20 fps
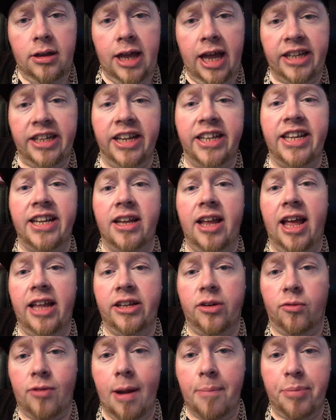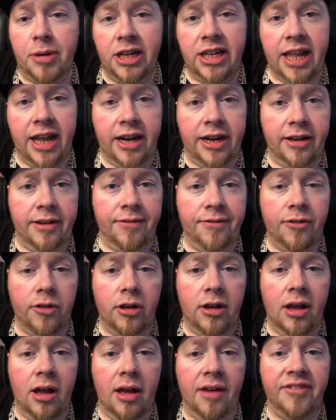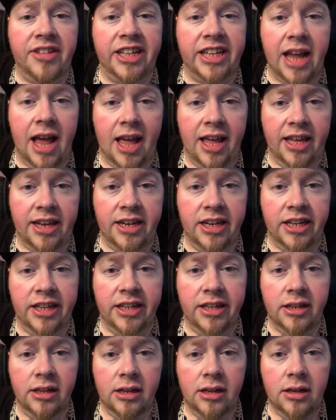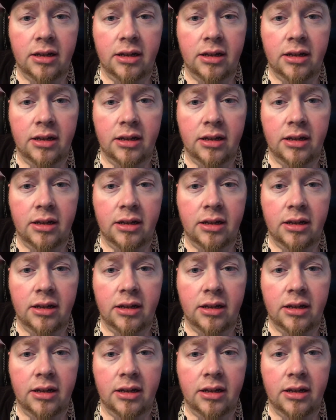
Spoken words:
as a representative of science,